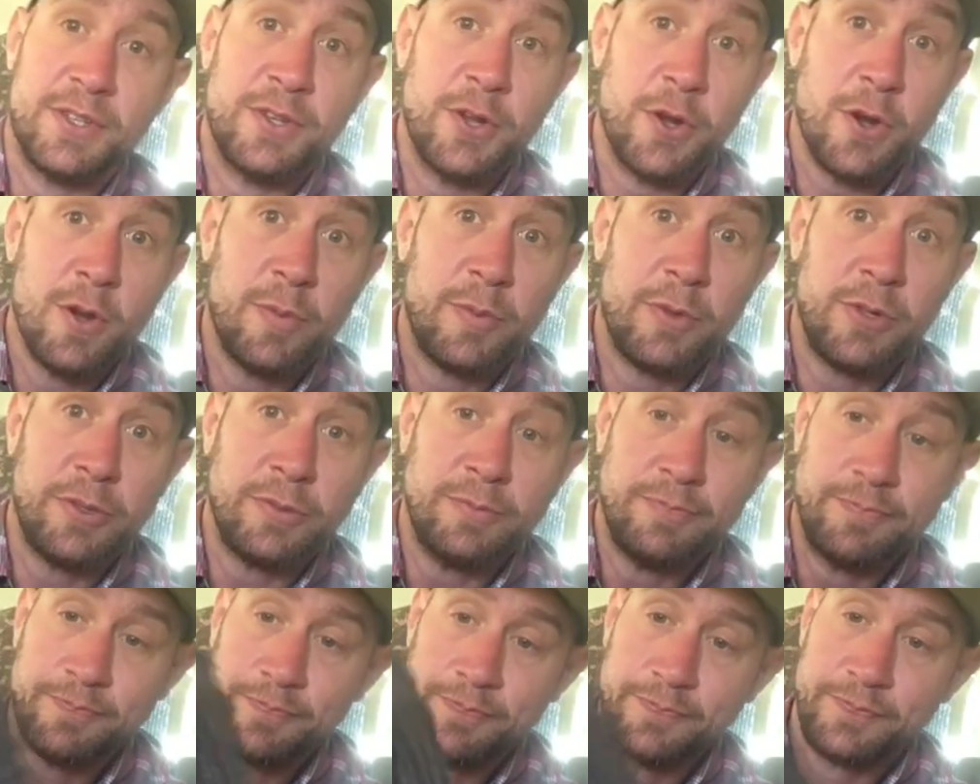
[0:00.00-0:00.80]

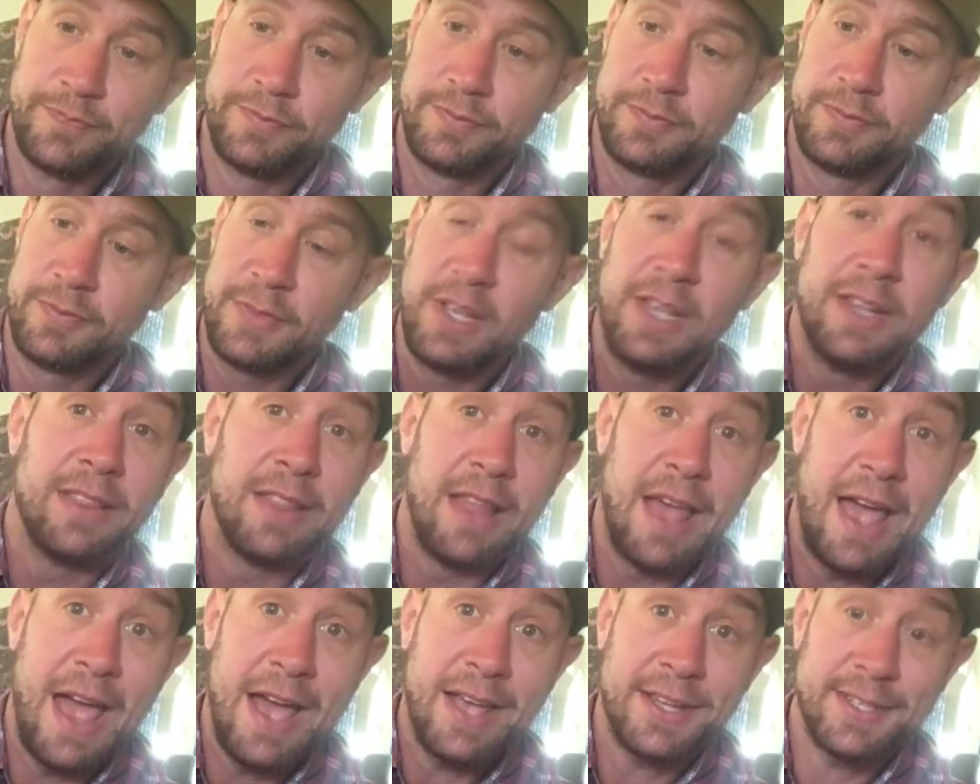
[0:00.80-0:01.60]
durable, it
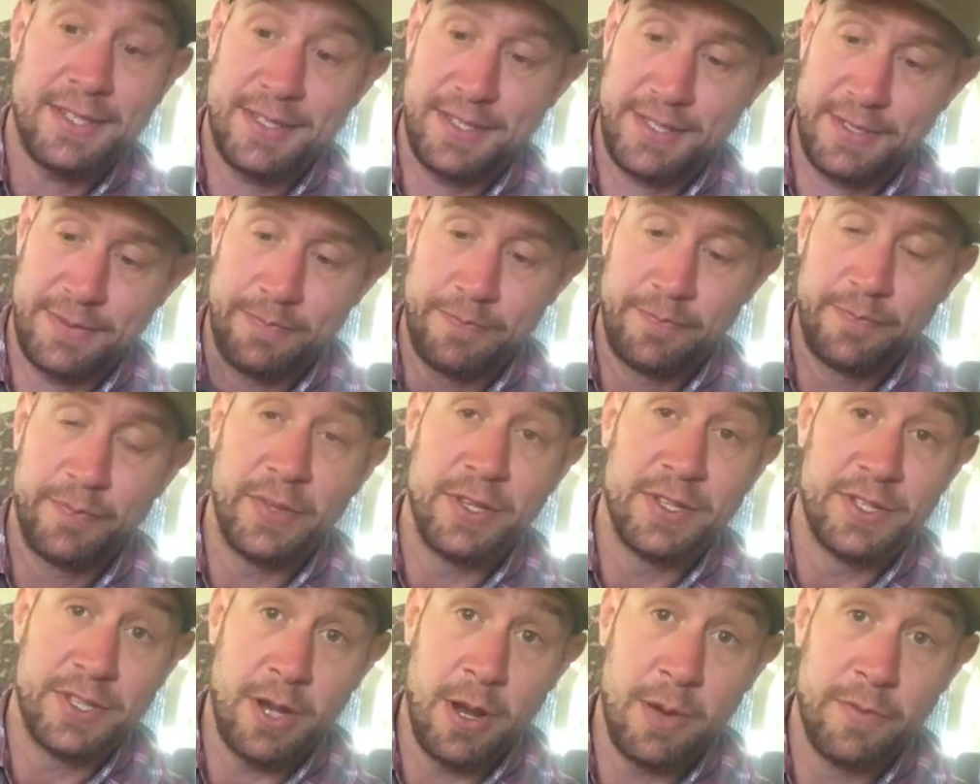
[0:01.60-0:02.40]
lasts,
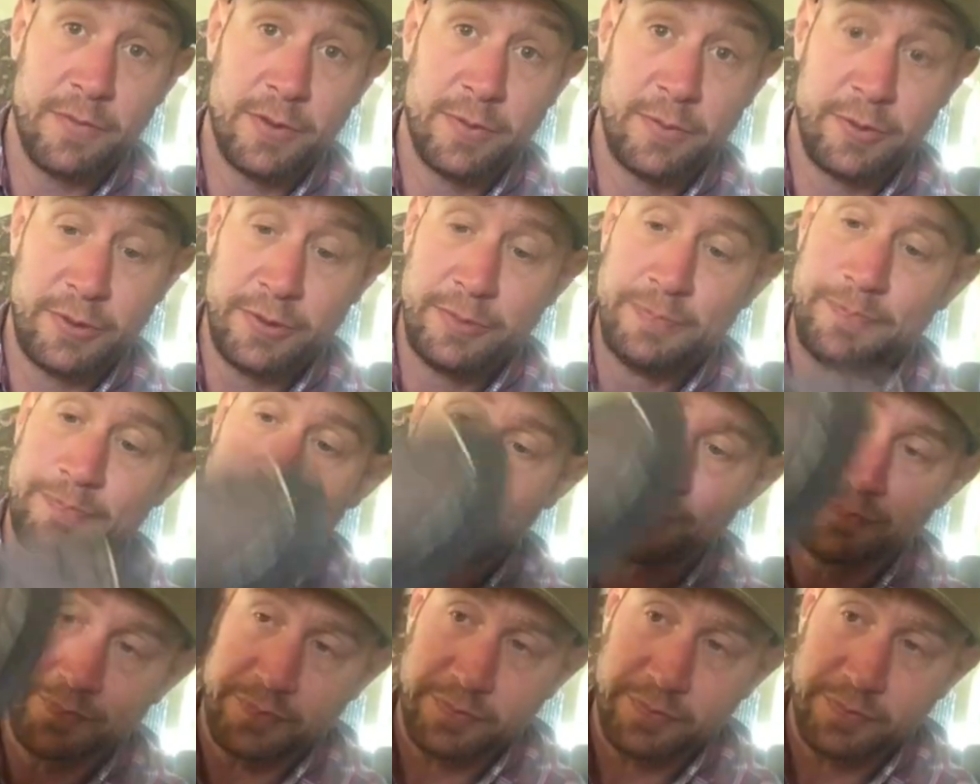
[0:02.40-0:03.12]
it's comfortable.